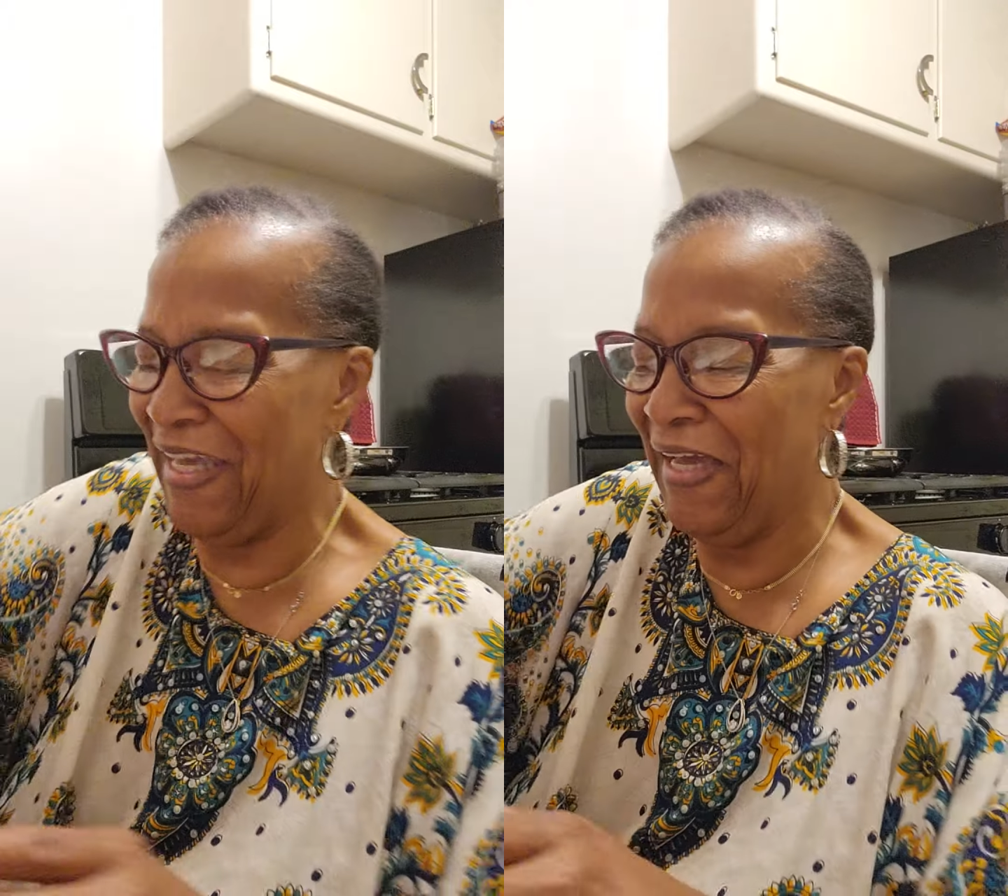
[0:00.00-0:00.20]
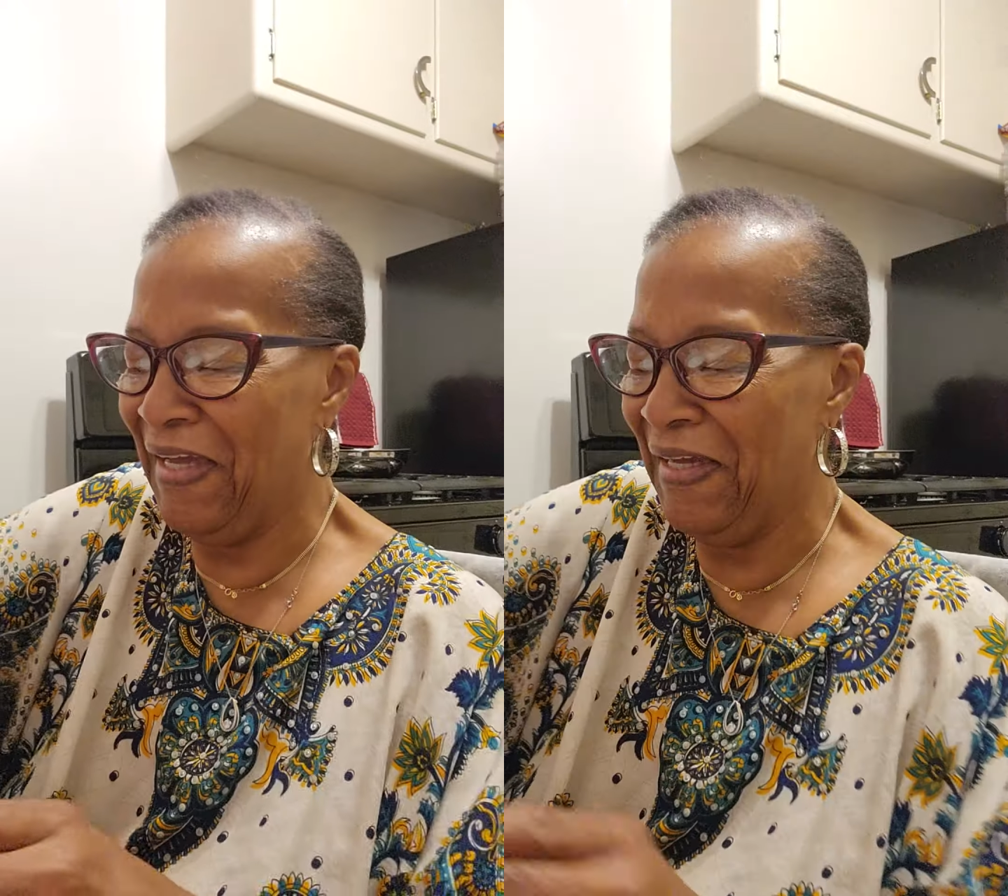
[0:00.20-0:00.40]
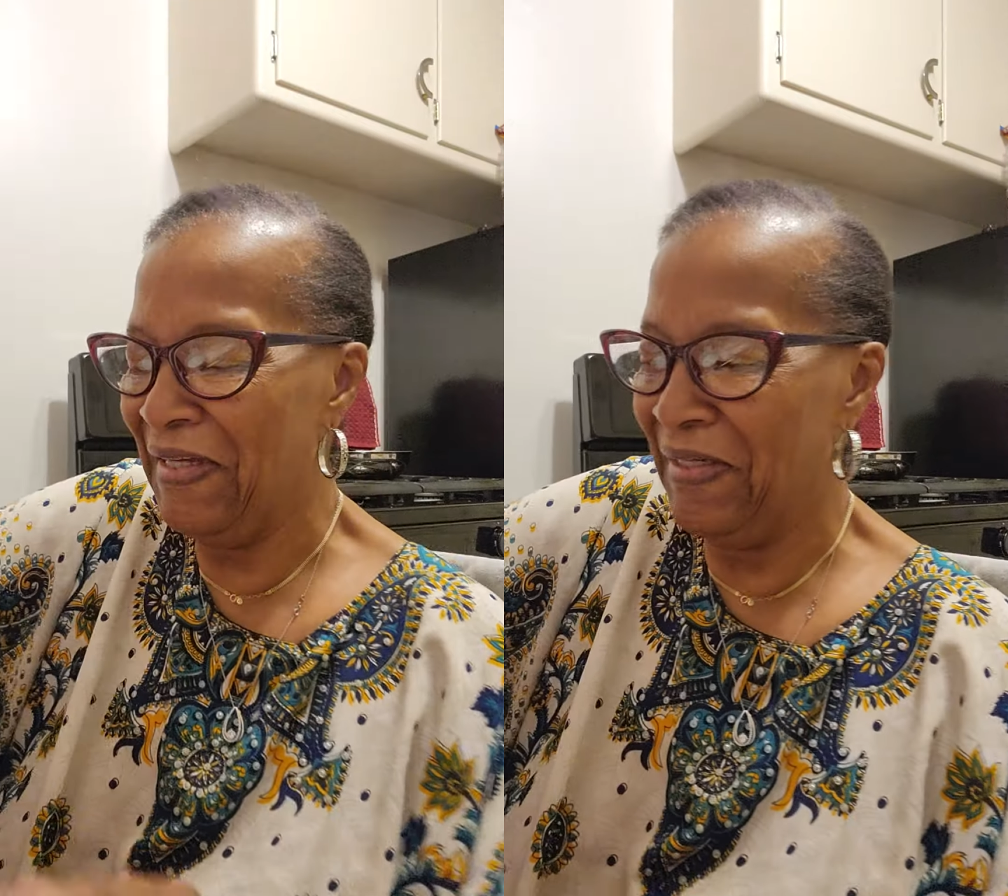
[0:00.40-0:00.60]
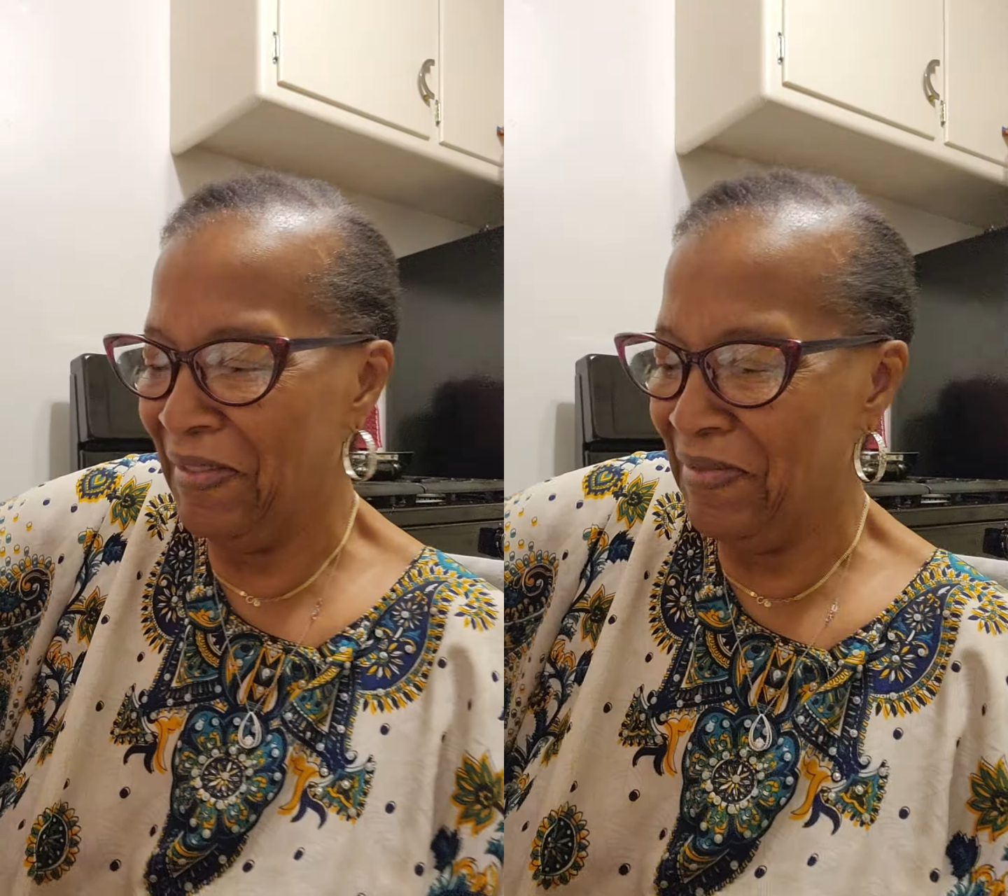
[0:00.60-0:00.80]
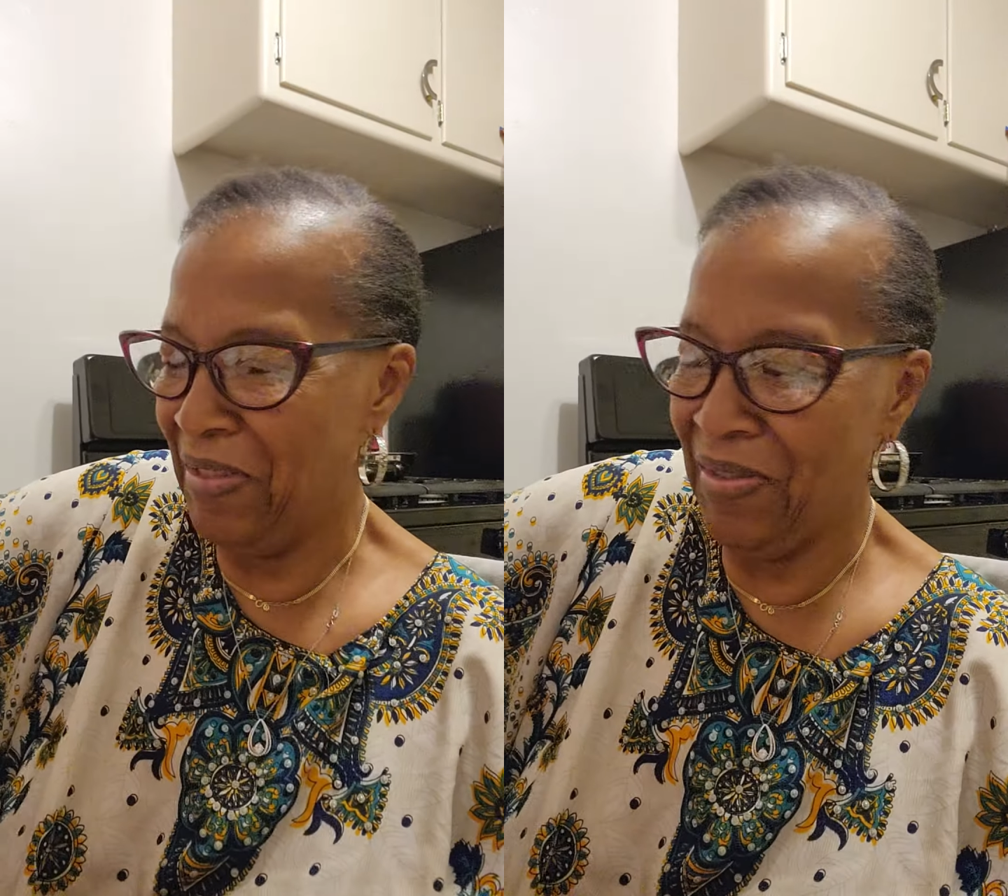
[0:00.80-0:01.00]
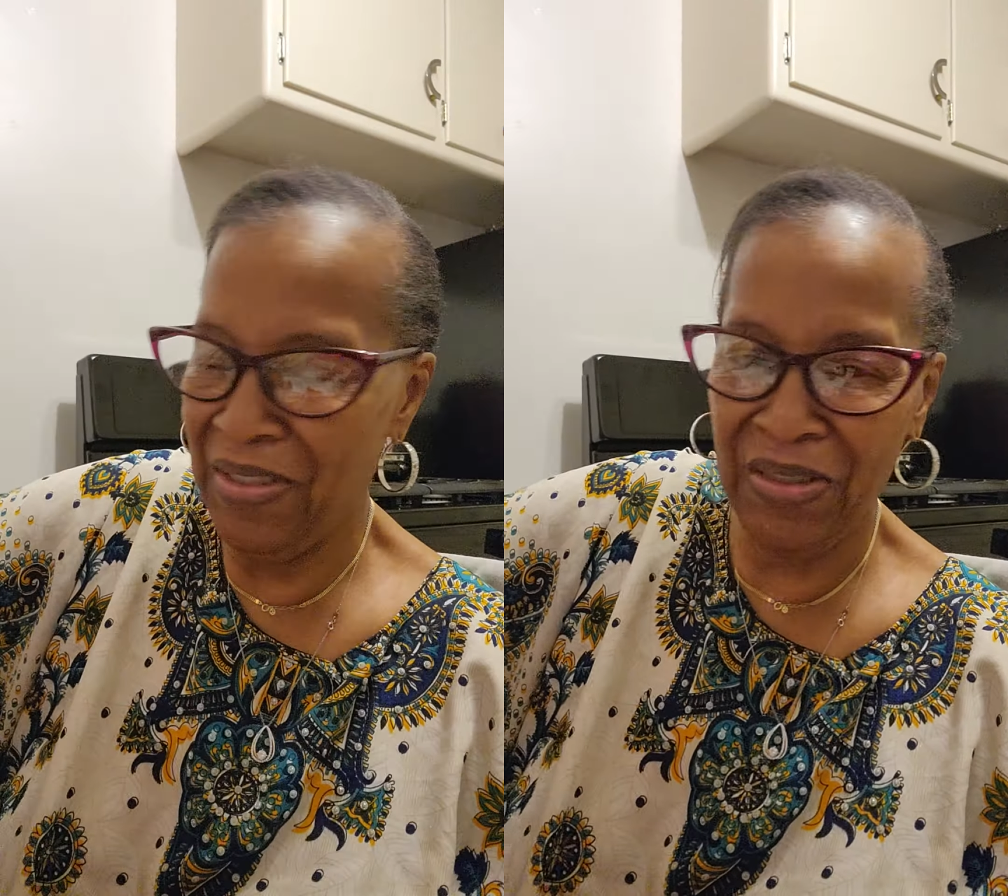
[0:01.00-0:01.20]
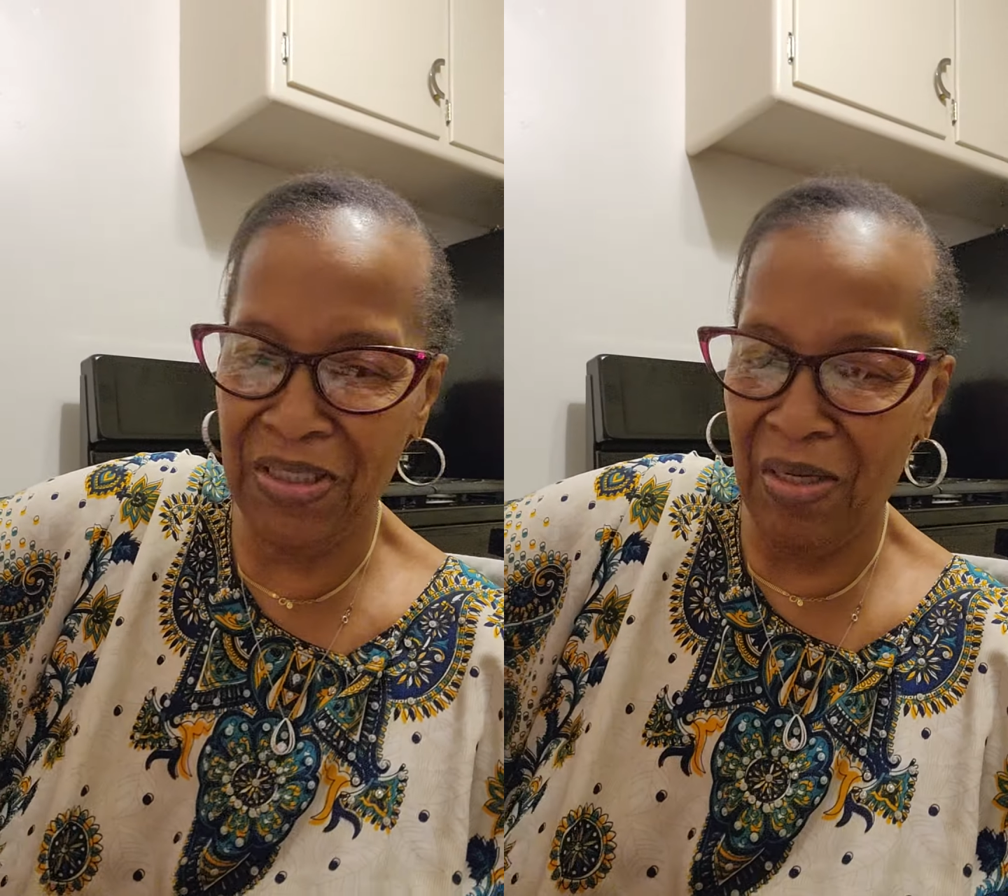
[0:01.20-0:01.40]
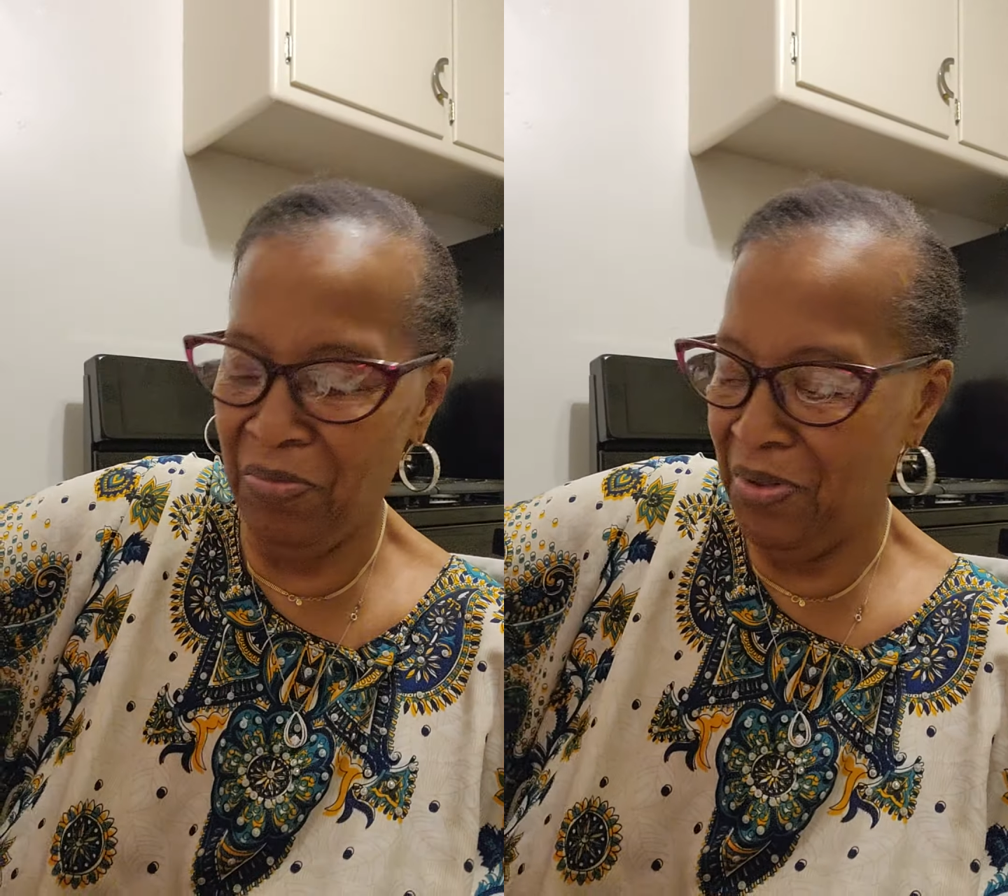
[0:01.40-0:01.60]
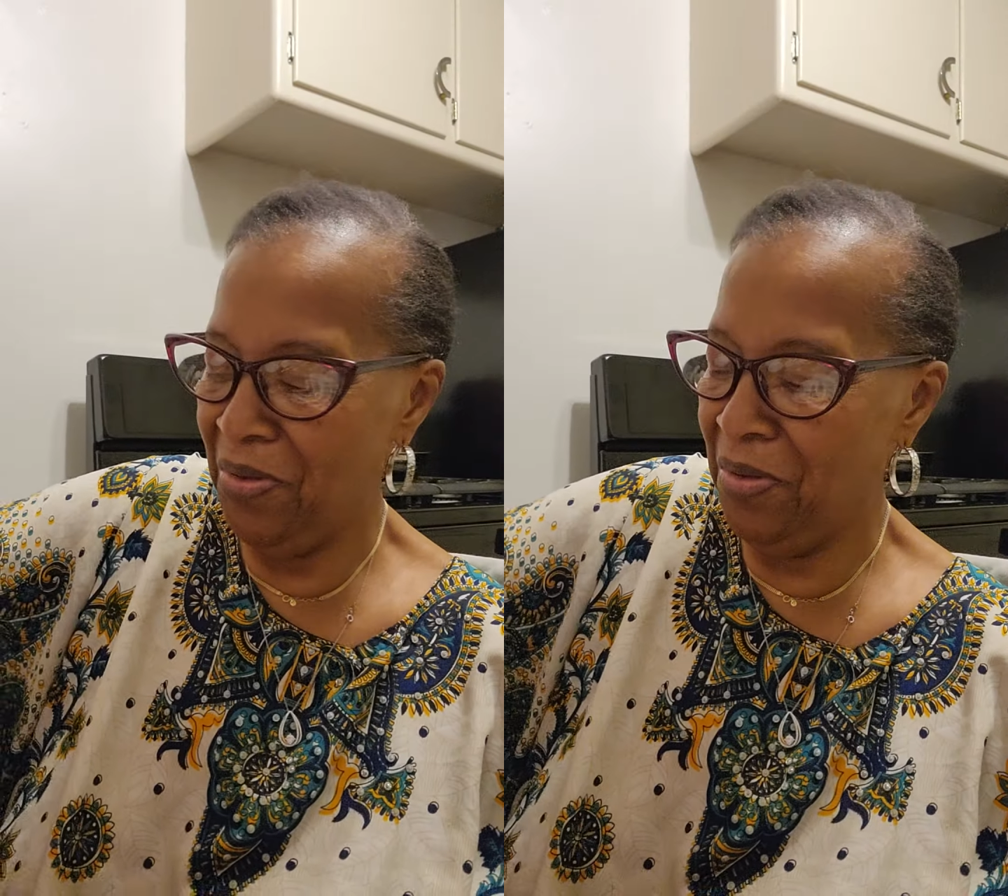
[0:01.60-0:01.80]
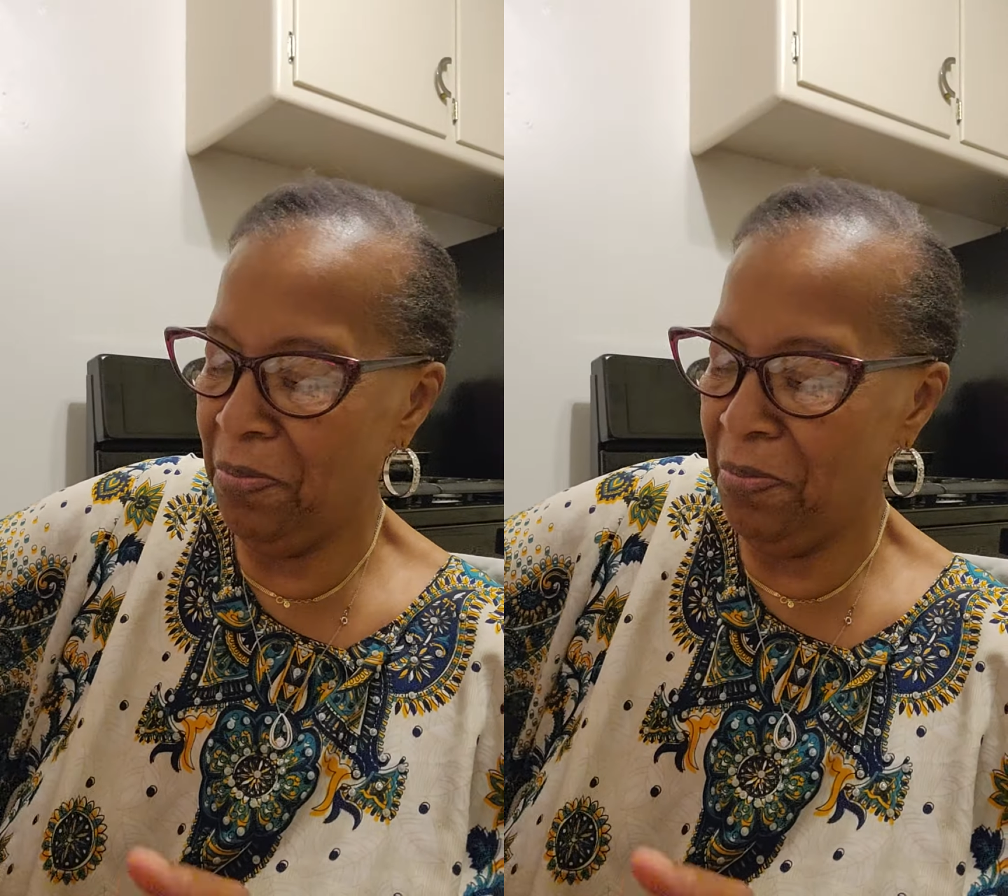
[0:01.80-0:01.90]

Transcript: now that's how we're going